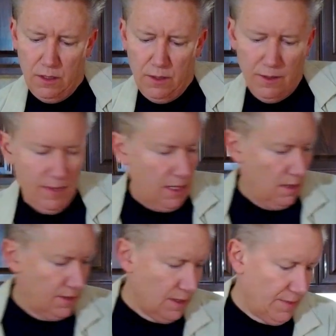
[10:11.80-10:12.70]
it
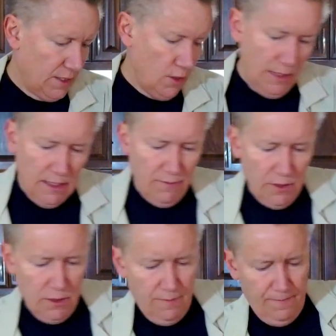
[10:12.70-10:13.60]
becomes something totally
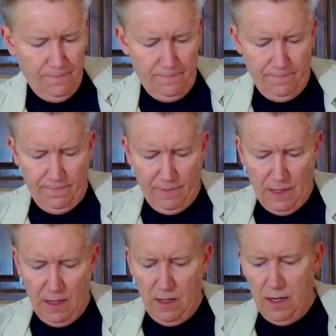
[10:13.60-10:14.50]
different.
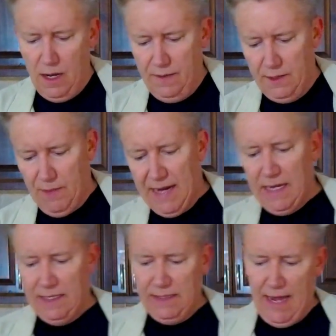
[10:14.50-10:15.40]
And Spiky
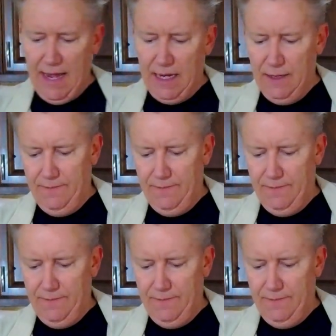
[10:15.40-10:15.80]
is sad.